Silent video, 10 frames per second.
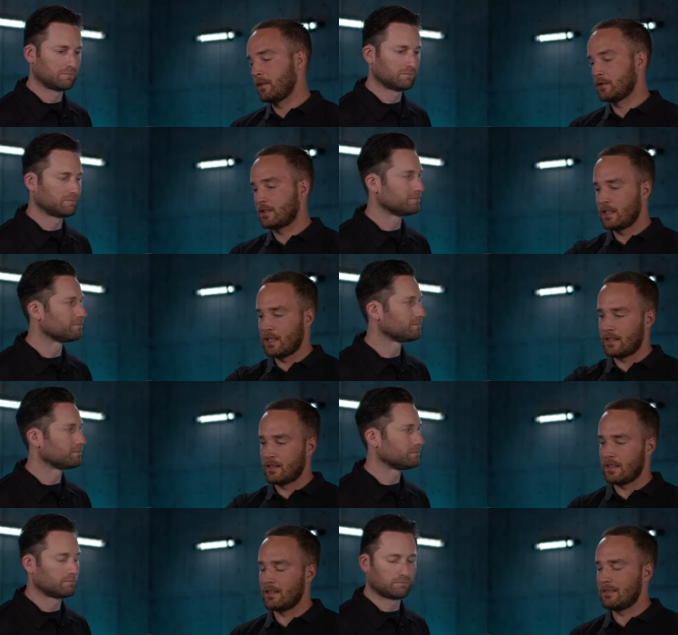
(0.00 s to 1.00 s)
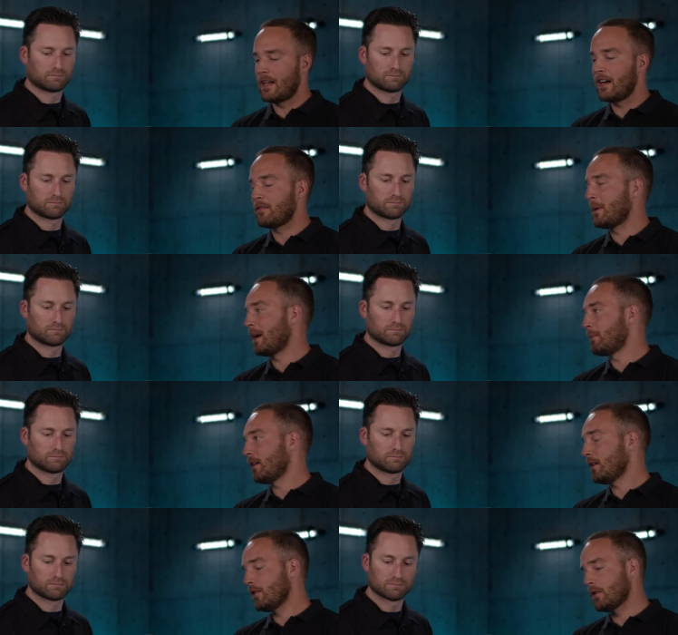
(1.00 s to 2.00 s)
Speaker 1: You'll see on the live map
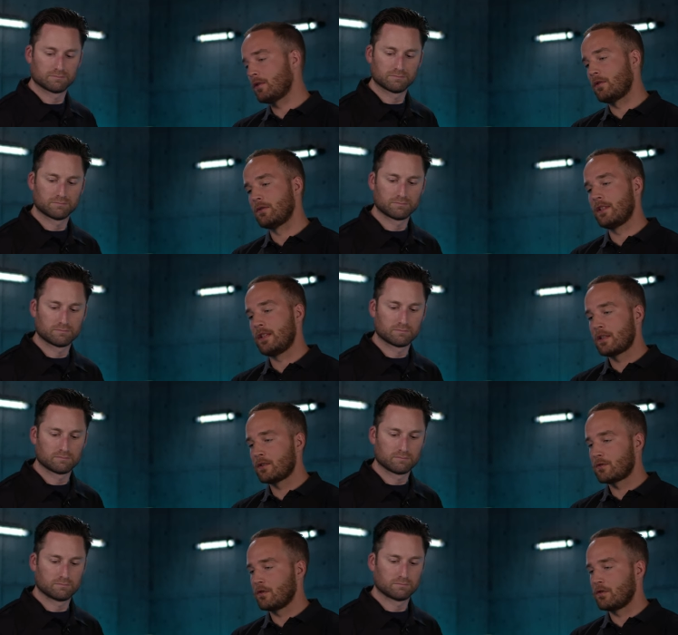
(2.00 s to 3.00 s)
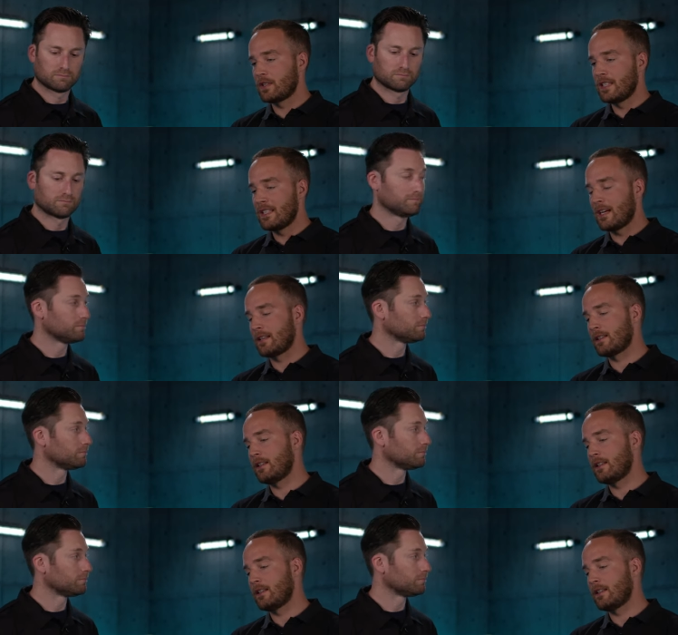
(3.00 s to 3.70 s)
there, you can hold the control key on the